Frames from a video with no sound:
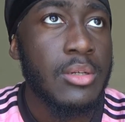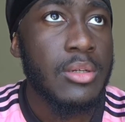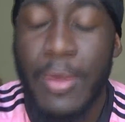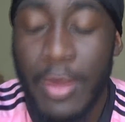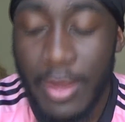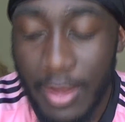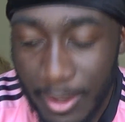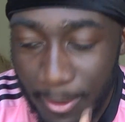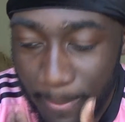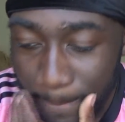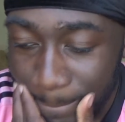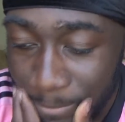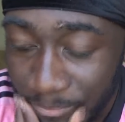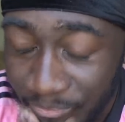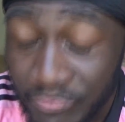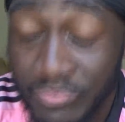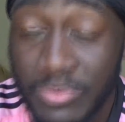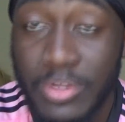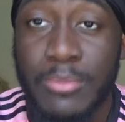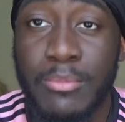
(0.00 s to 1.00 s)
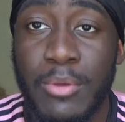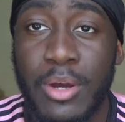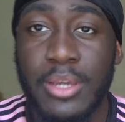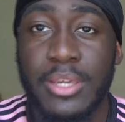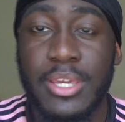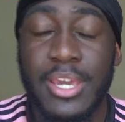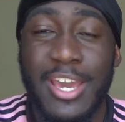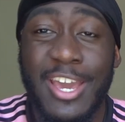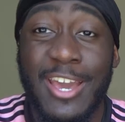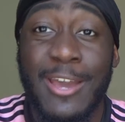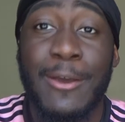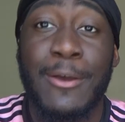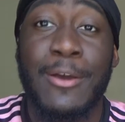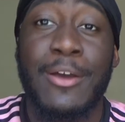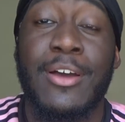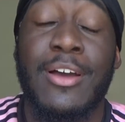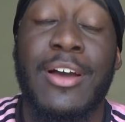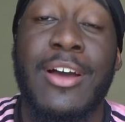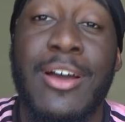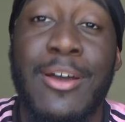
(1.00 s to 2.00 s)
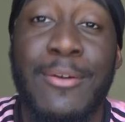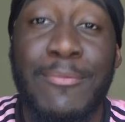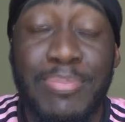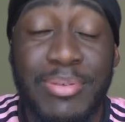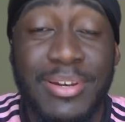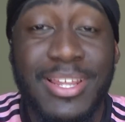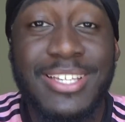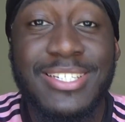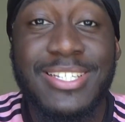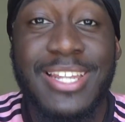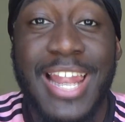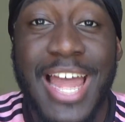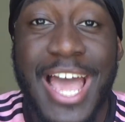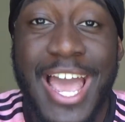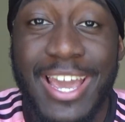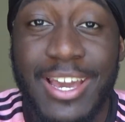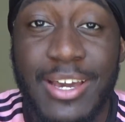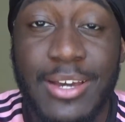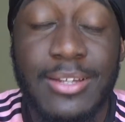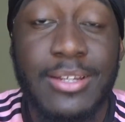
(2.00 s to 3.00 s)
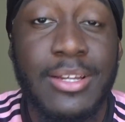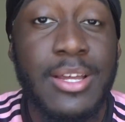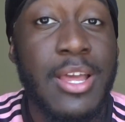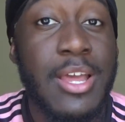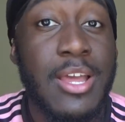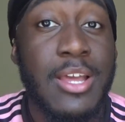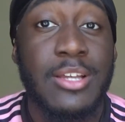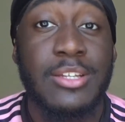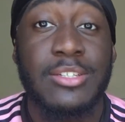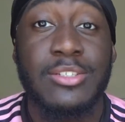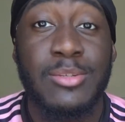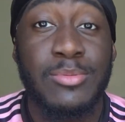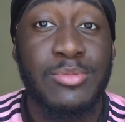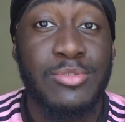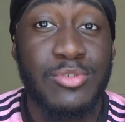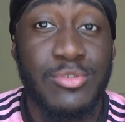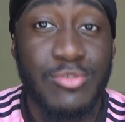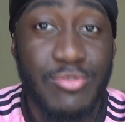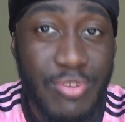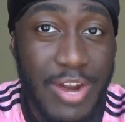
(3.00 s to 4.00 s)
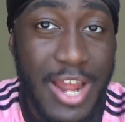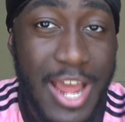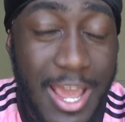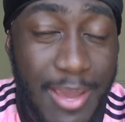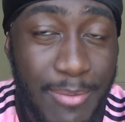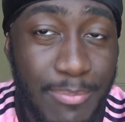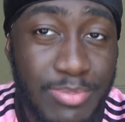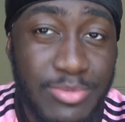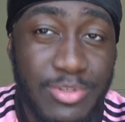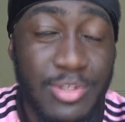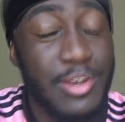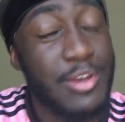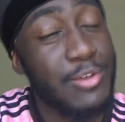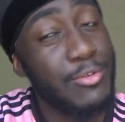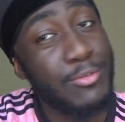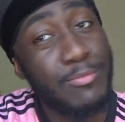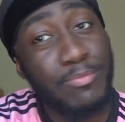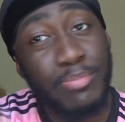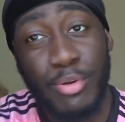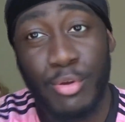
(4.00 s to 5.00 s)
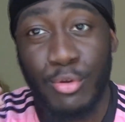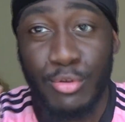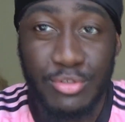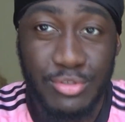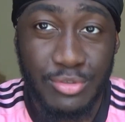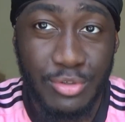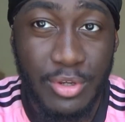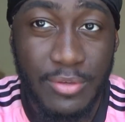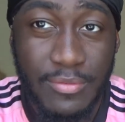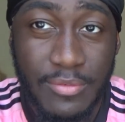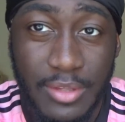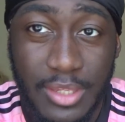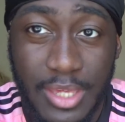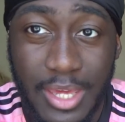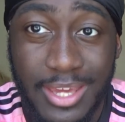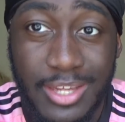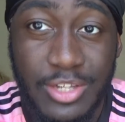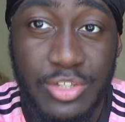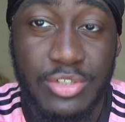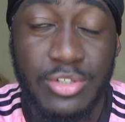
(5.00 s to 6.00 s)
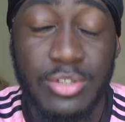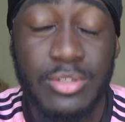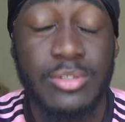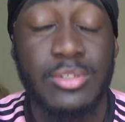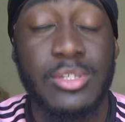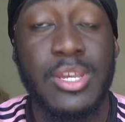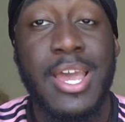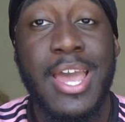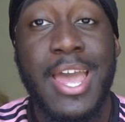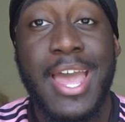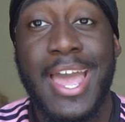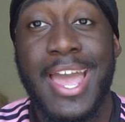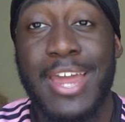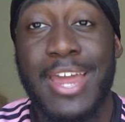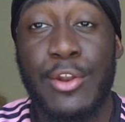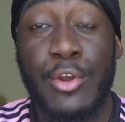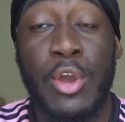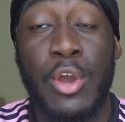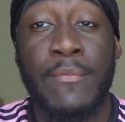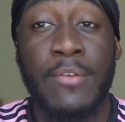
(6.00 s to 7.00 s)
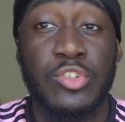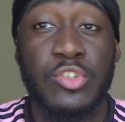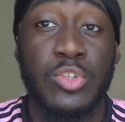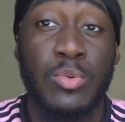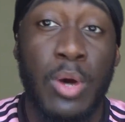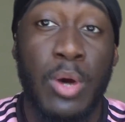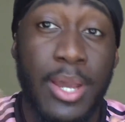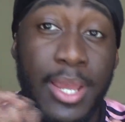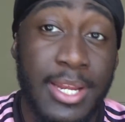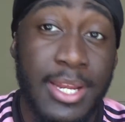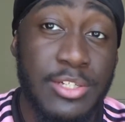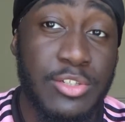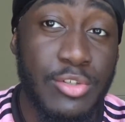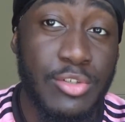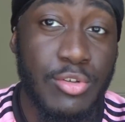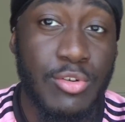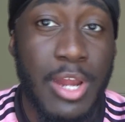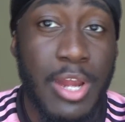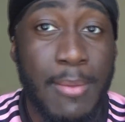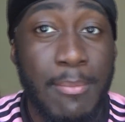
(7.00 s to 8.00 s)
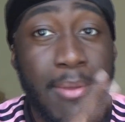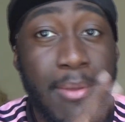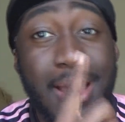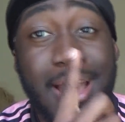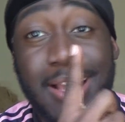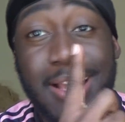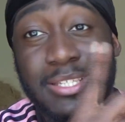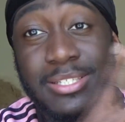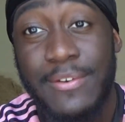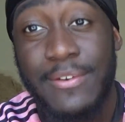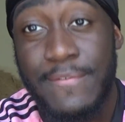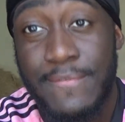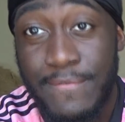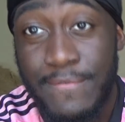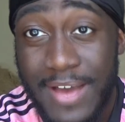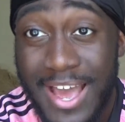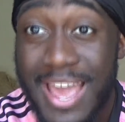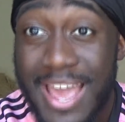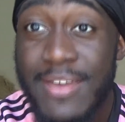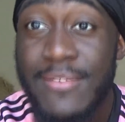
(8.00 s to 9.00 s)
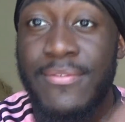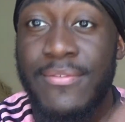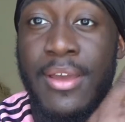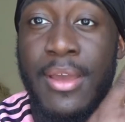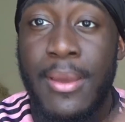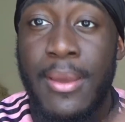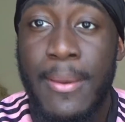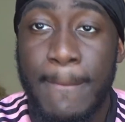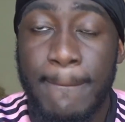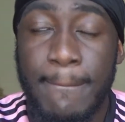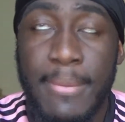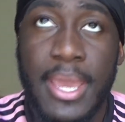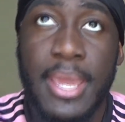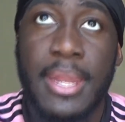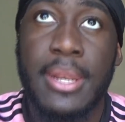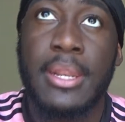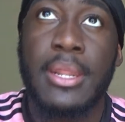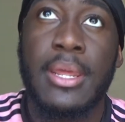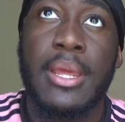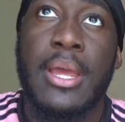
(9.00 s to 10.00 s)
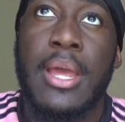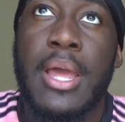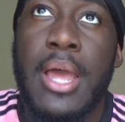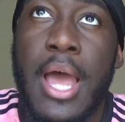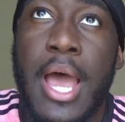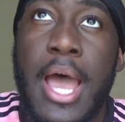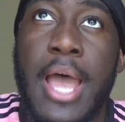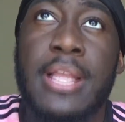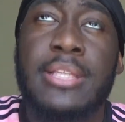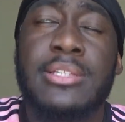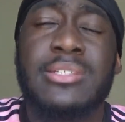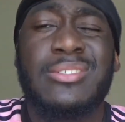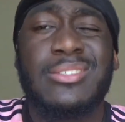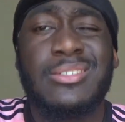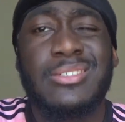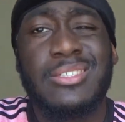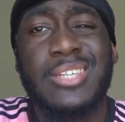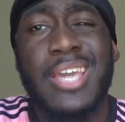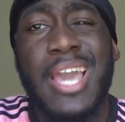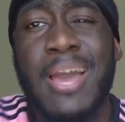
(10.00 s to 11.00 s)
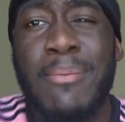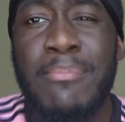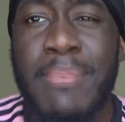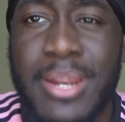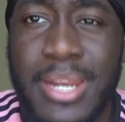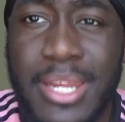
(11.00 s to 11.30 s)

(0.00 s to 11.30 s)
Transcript: But yeah, please like, subscribe, turn on post notifications, head over to our Instagram at 5men, and yeah man,